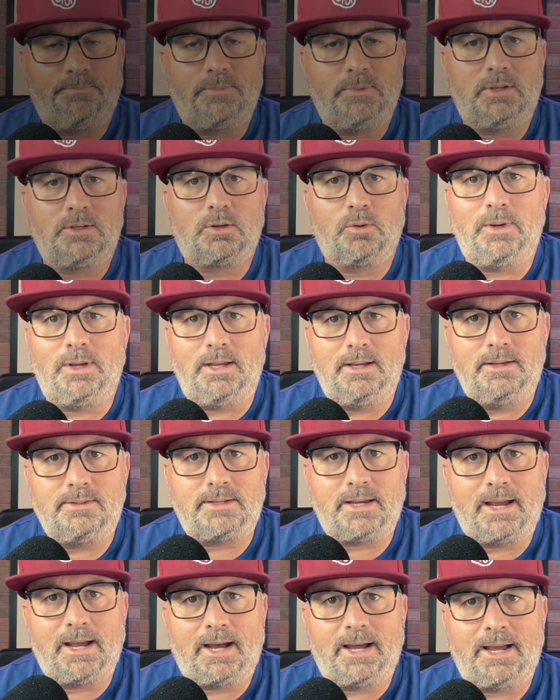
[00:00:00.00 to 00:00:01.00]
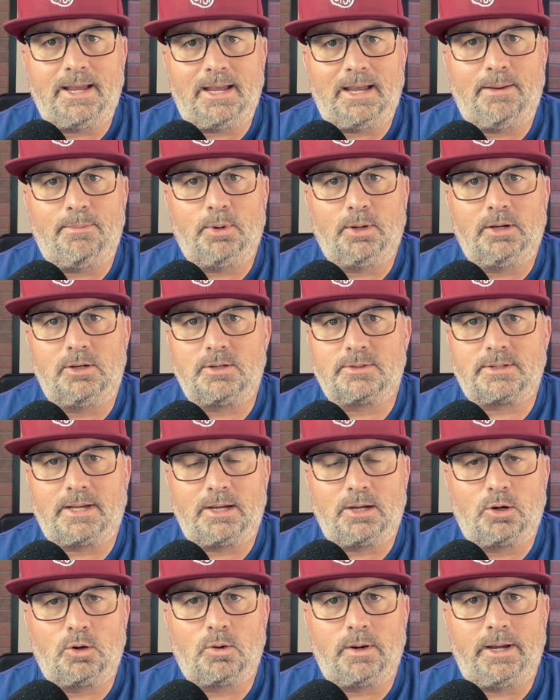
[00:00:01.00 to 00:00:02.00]
So is AI able to just like
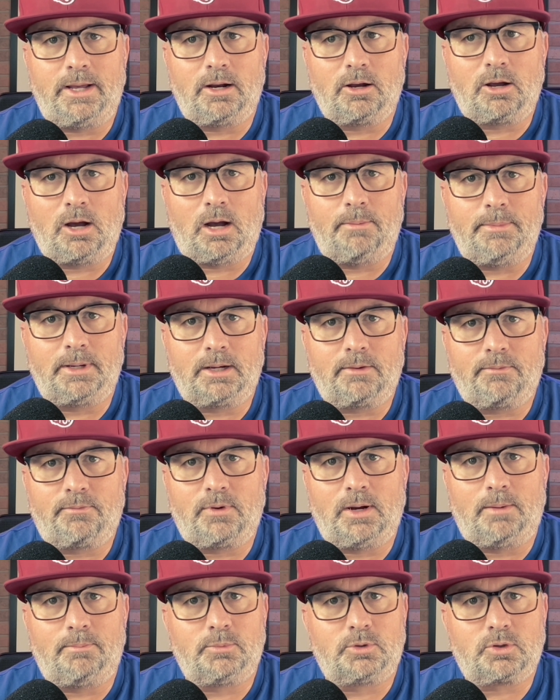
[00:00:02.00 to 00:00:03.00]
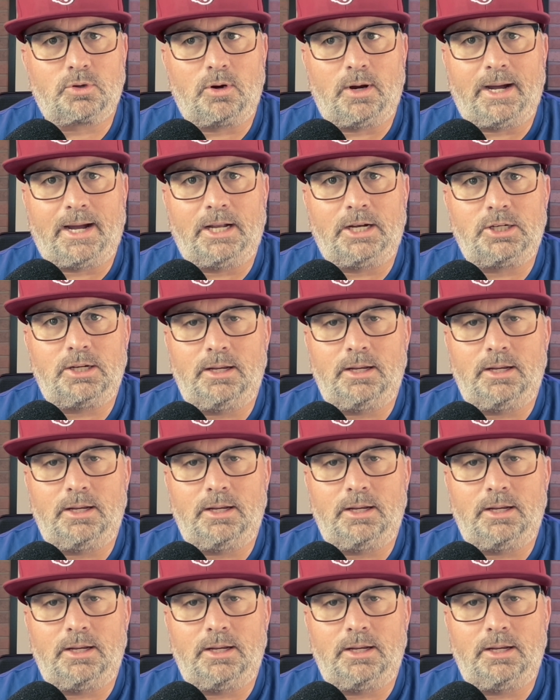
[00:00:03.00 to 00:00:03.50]
create a comic from scratch?